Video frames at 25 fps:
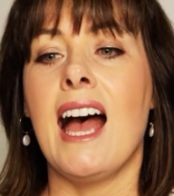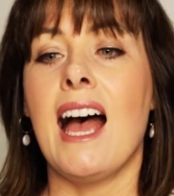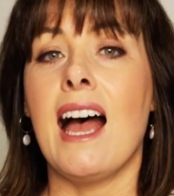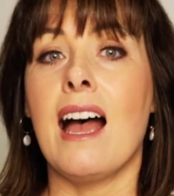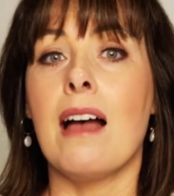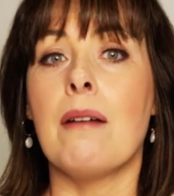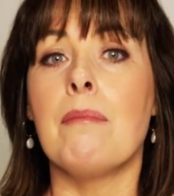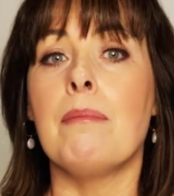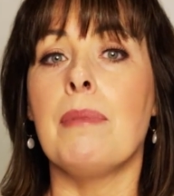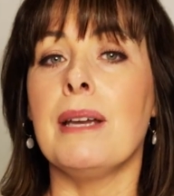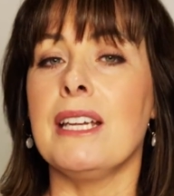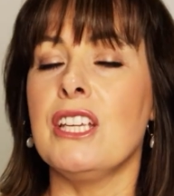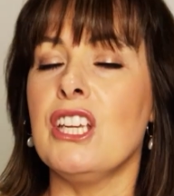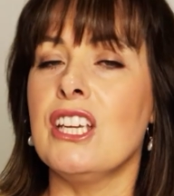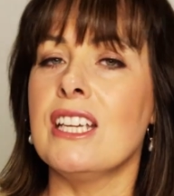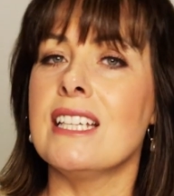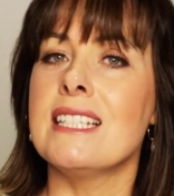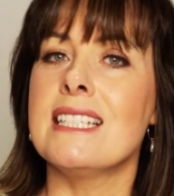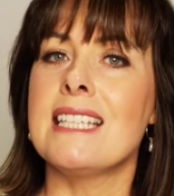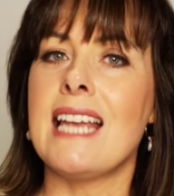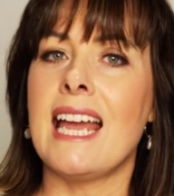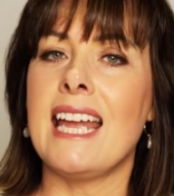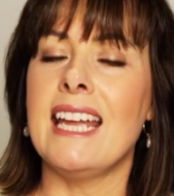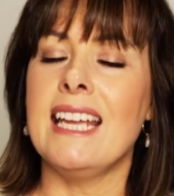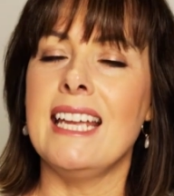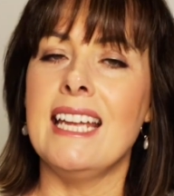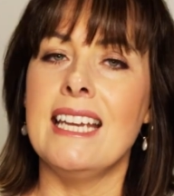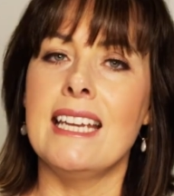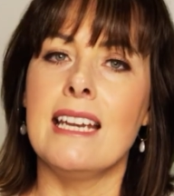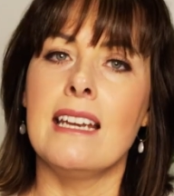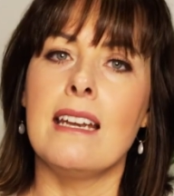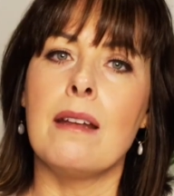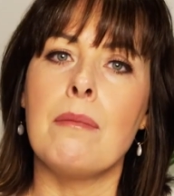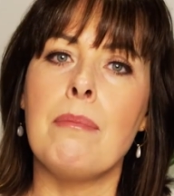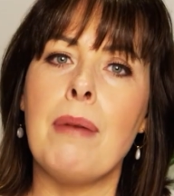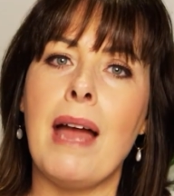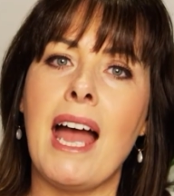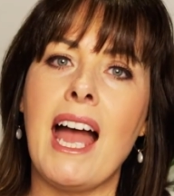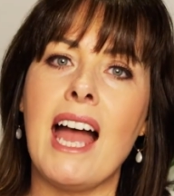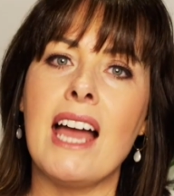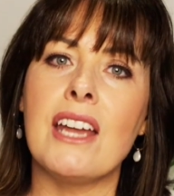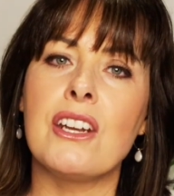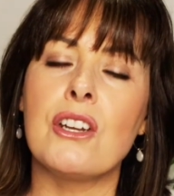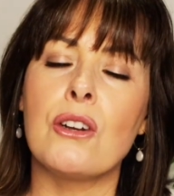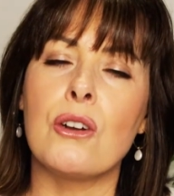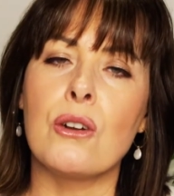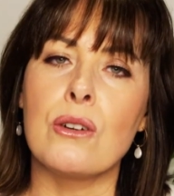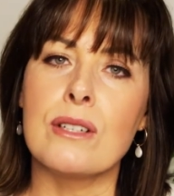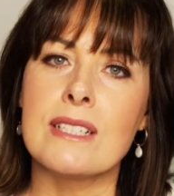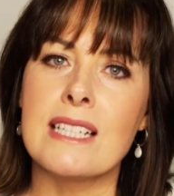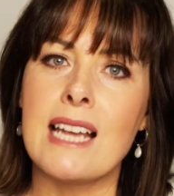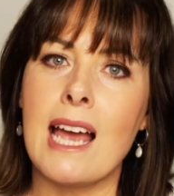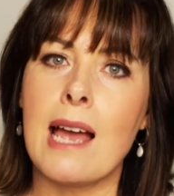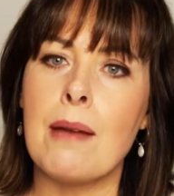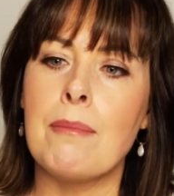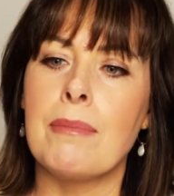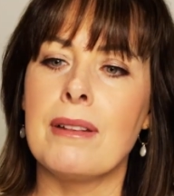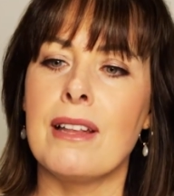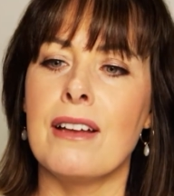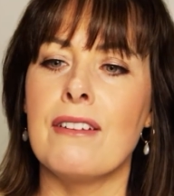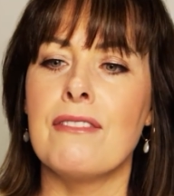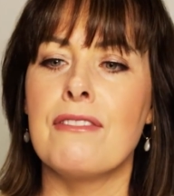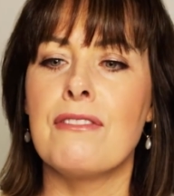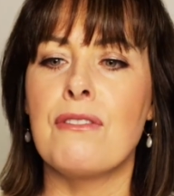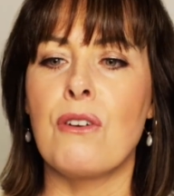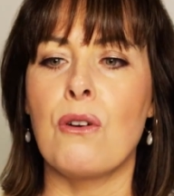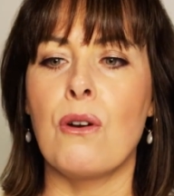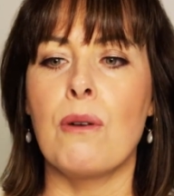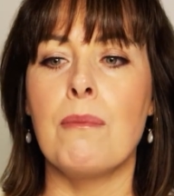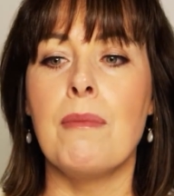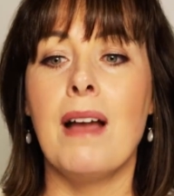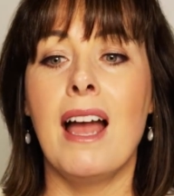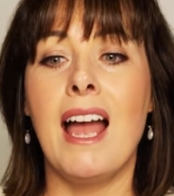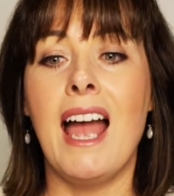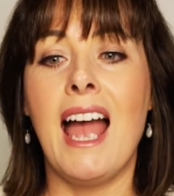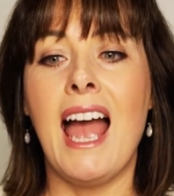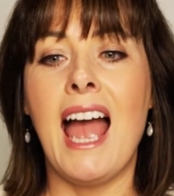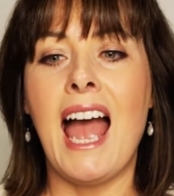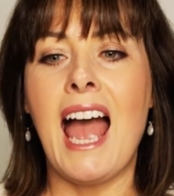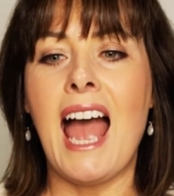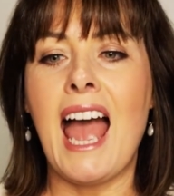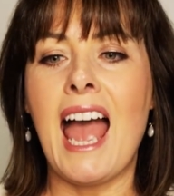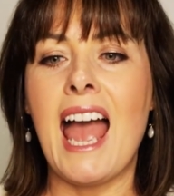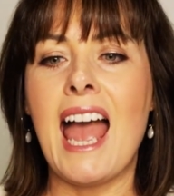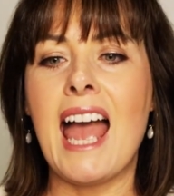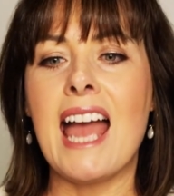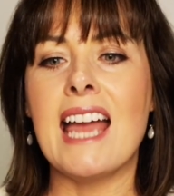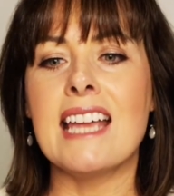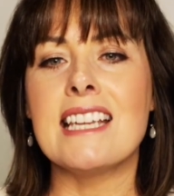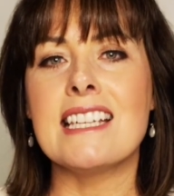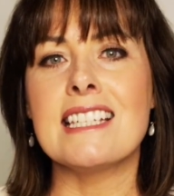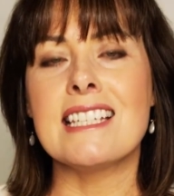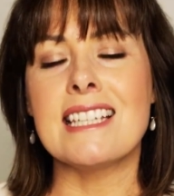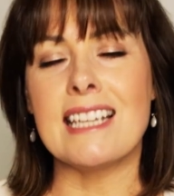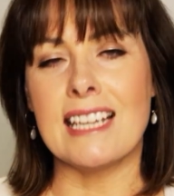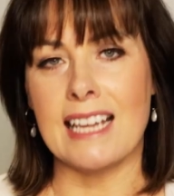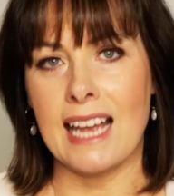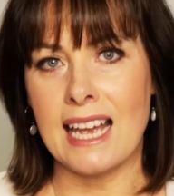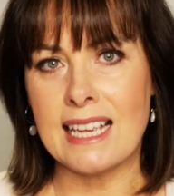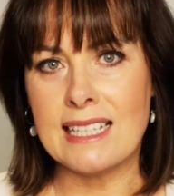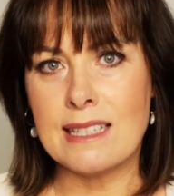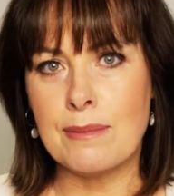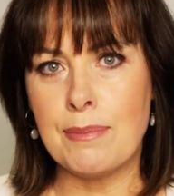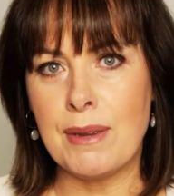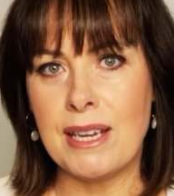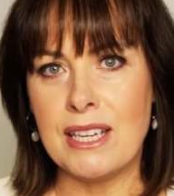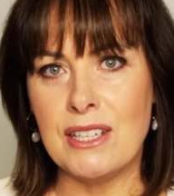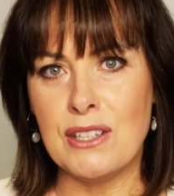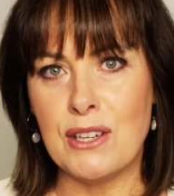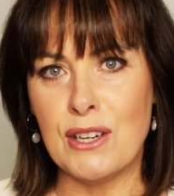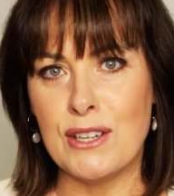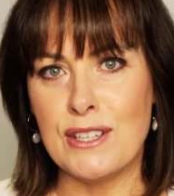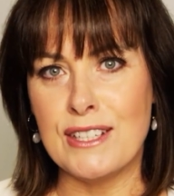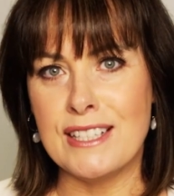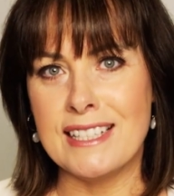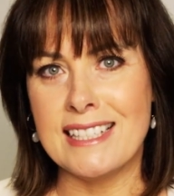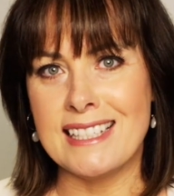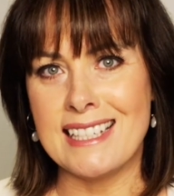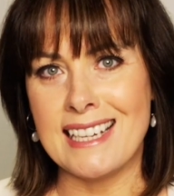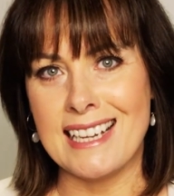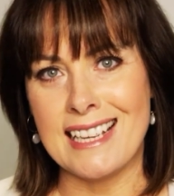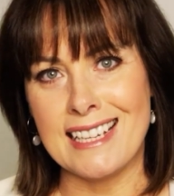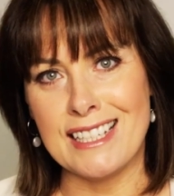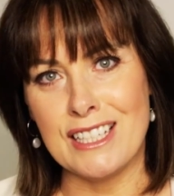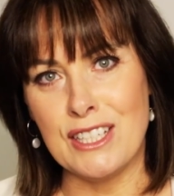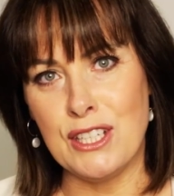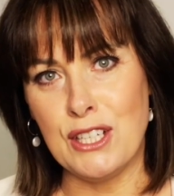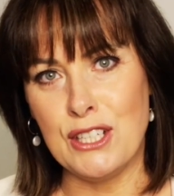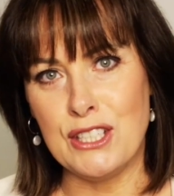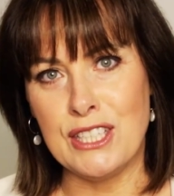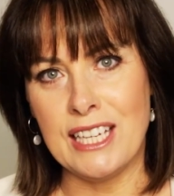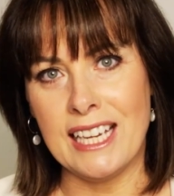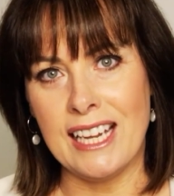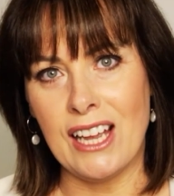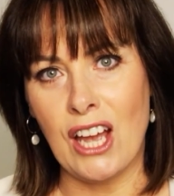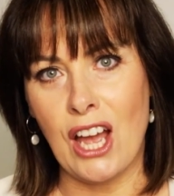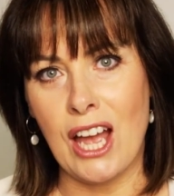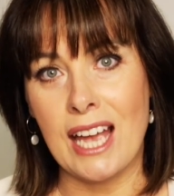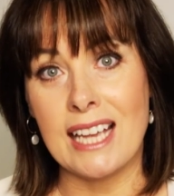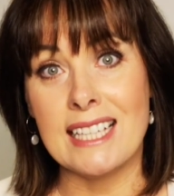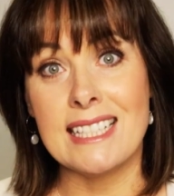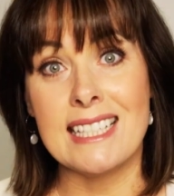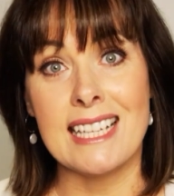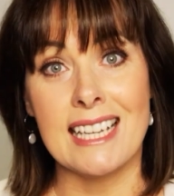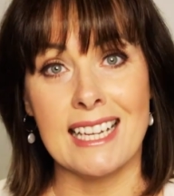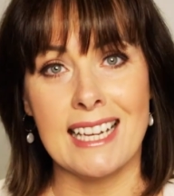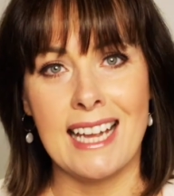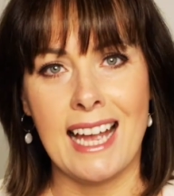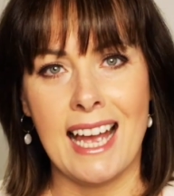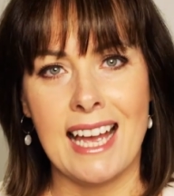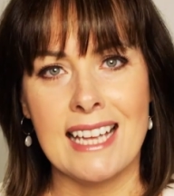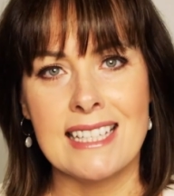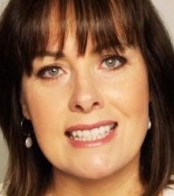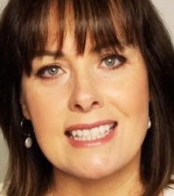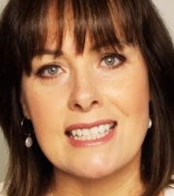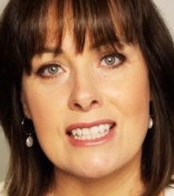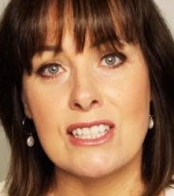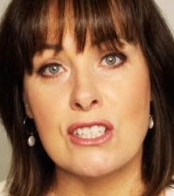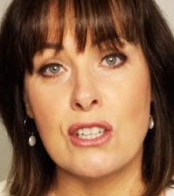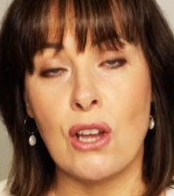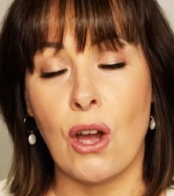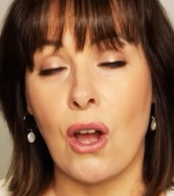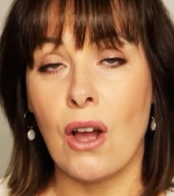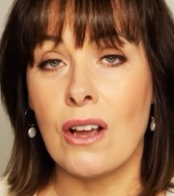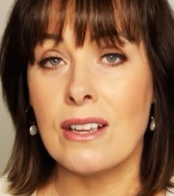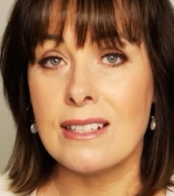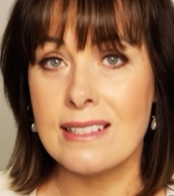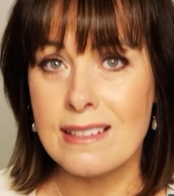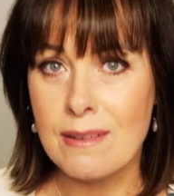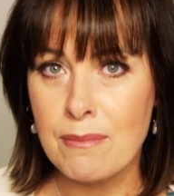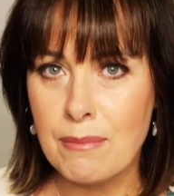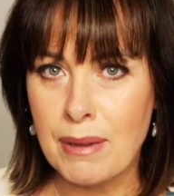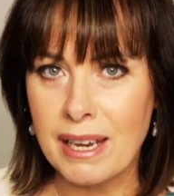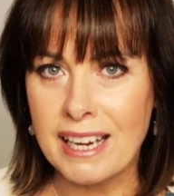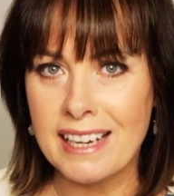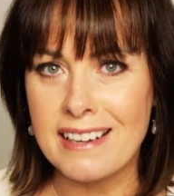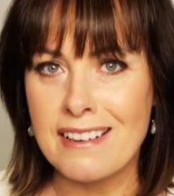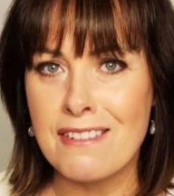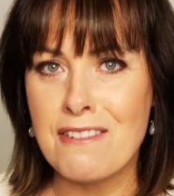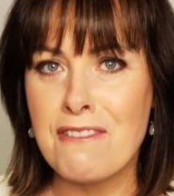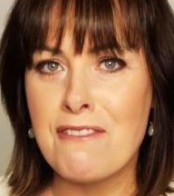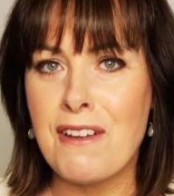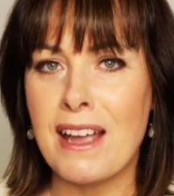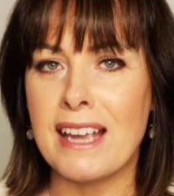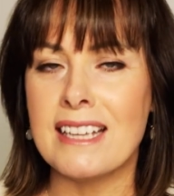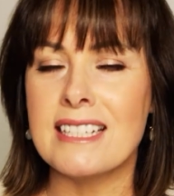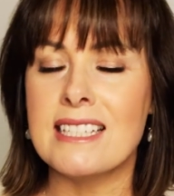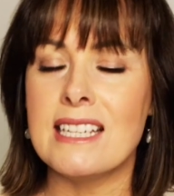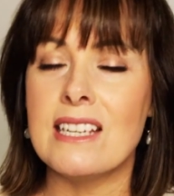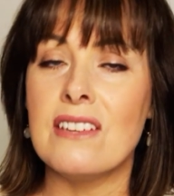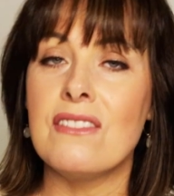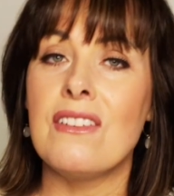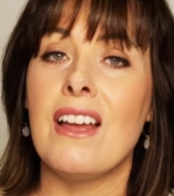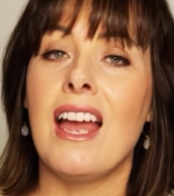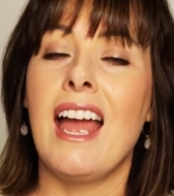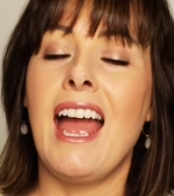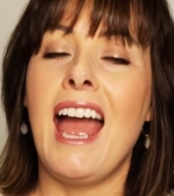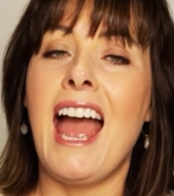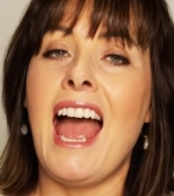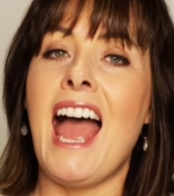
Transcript: but you can take it in a powder or tablet form, and it has been used in UTIs in cats and dogs and been effective,